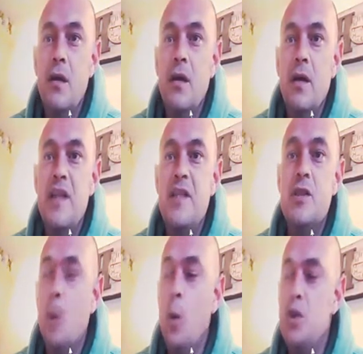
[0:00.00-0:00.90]
Oh, it's the
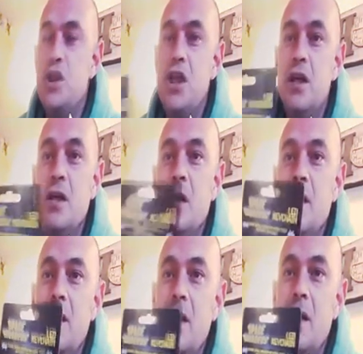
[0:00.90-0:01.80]
lights on the
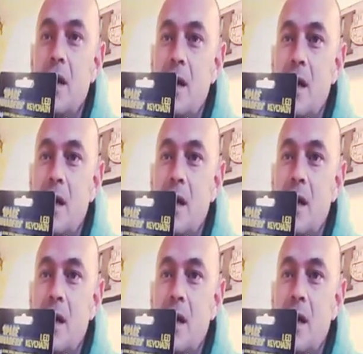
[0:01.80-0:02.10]
eyes.